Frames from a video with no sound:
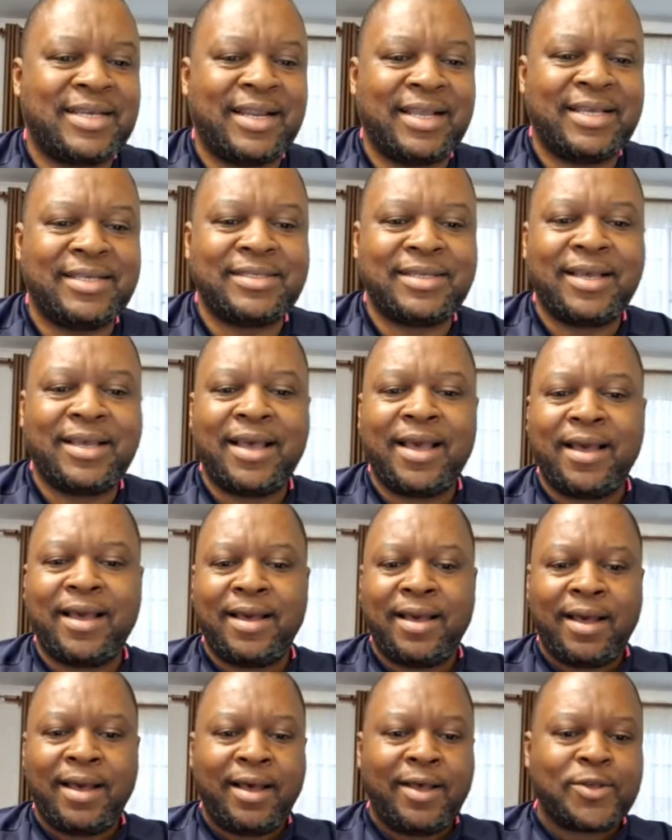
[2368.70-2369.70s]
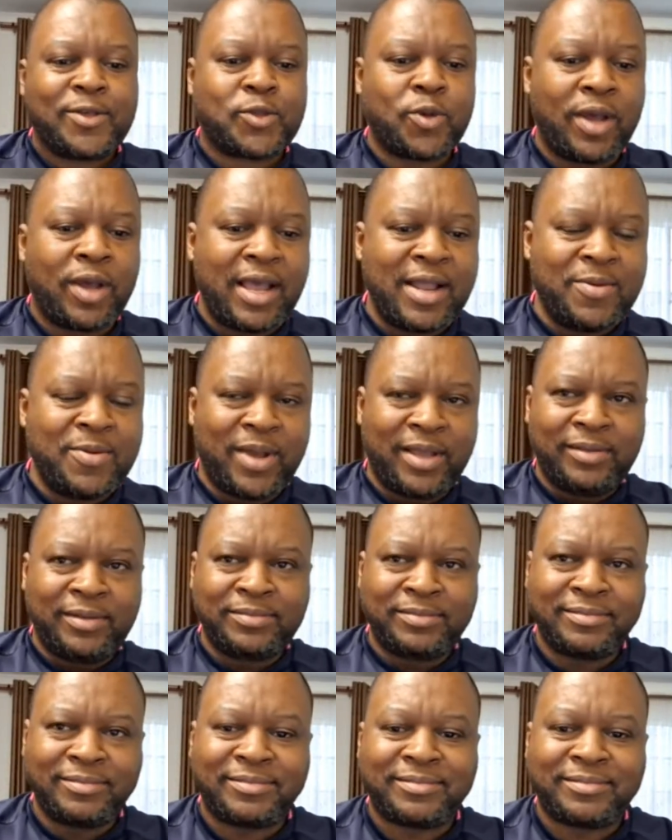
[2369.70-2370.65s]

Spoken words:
crazy. So anyway,